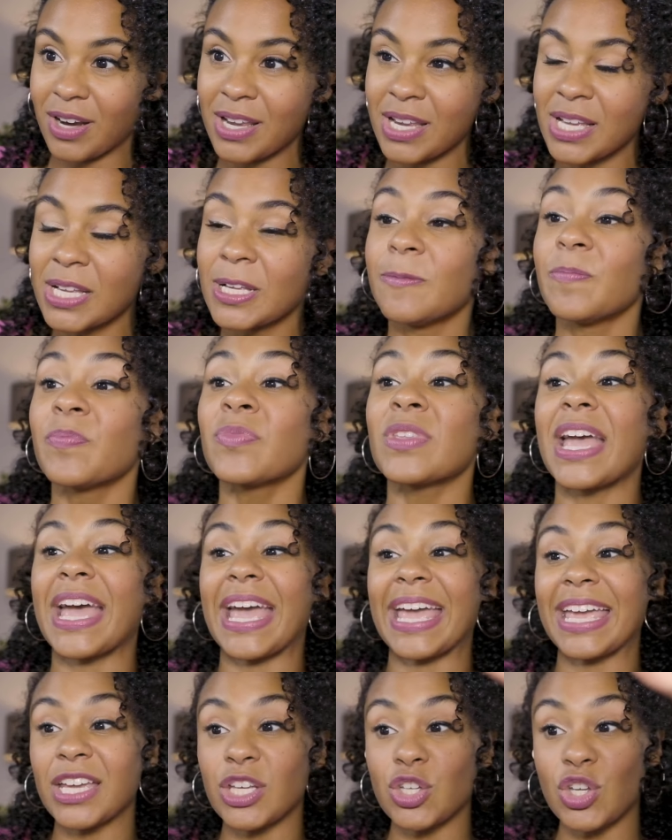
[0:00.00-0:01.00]
Yeah
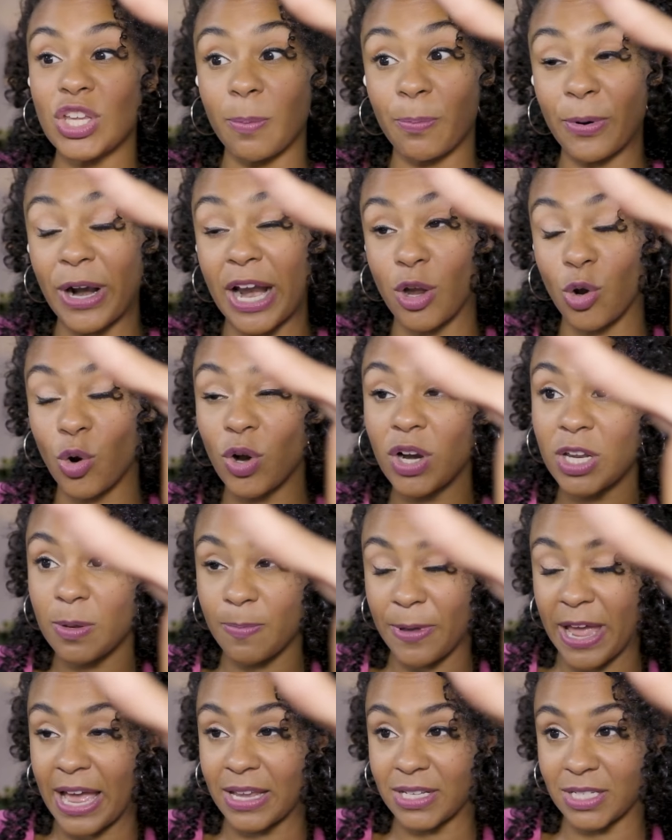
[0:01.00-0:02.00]
and you get priority
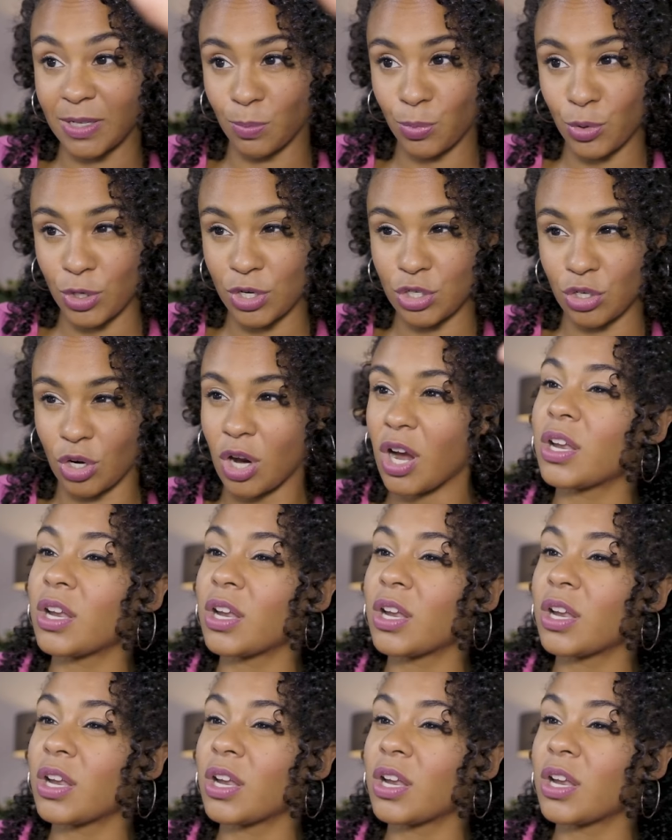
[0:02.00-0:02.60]
pass. I'm pretty sure.